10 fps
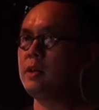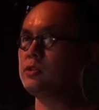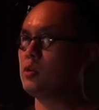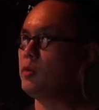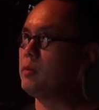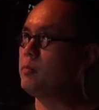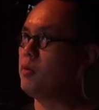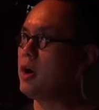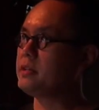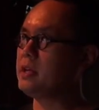And so when the
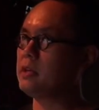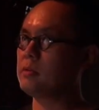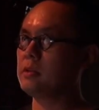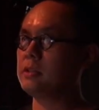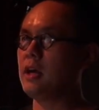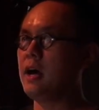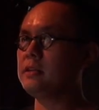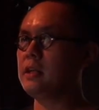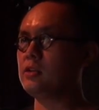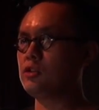prostate
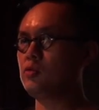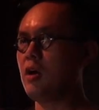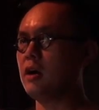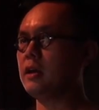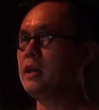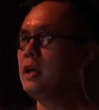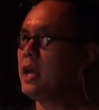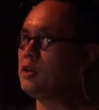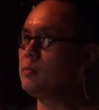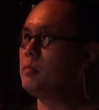size gets shrunk
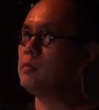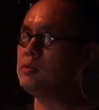and you,